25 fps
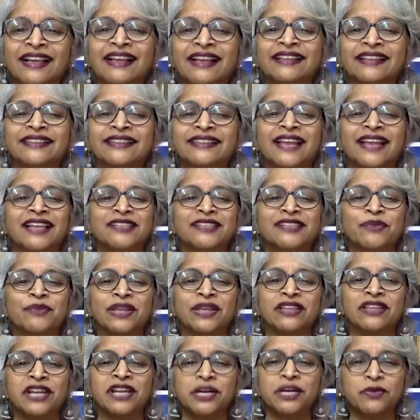that whether
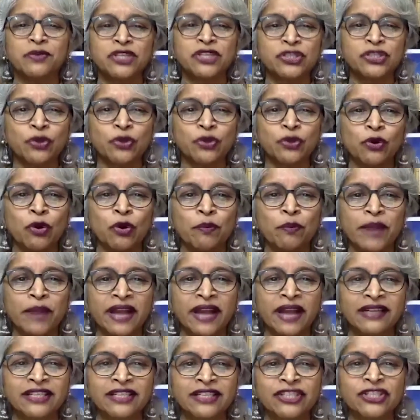it was solo
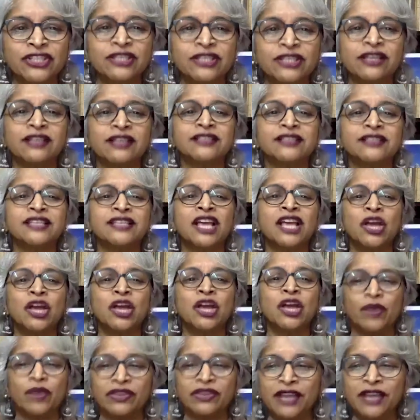practitioners,
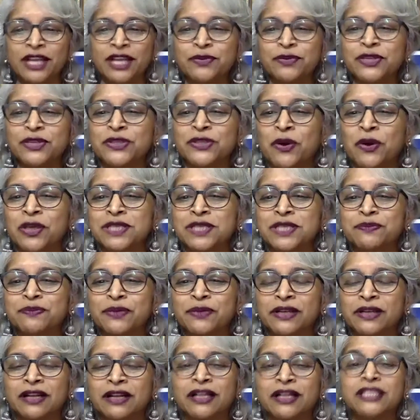whether it was
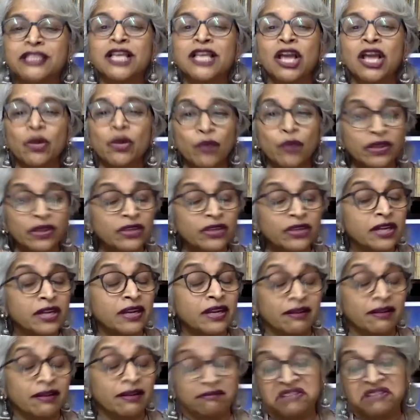hospitals, whether
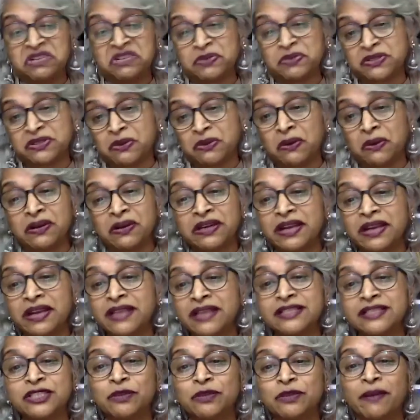it was
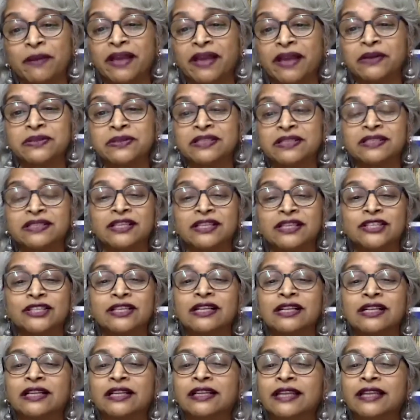organized tobacco cessation
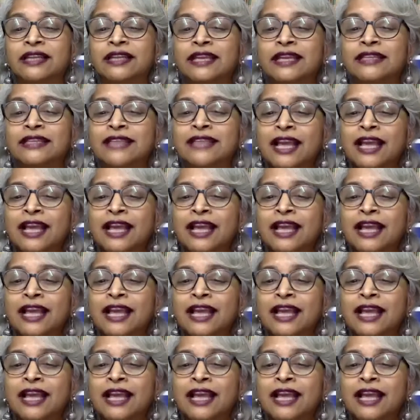clinics,